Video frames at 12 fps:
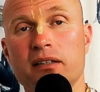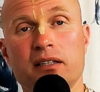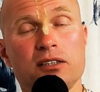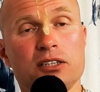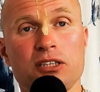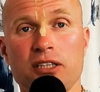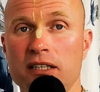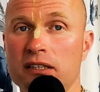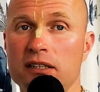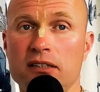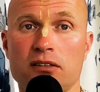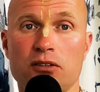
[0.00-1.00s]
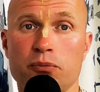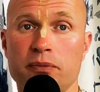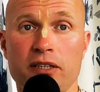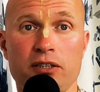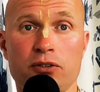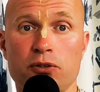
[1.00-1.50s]
and then she needs so
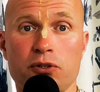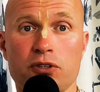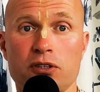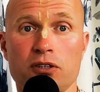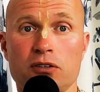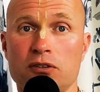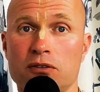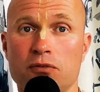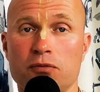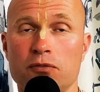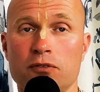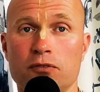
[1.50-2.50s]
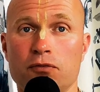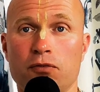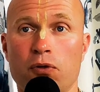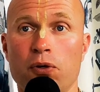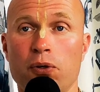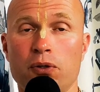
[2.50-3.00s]
many nurses
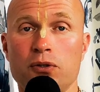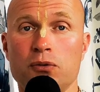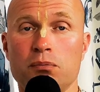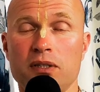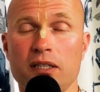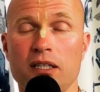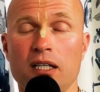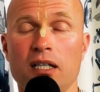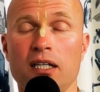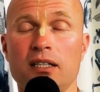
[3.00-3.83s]
for her to be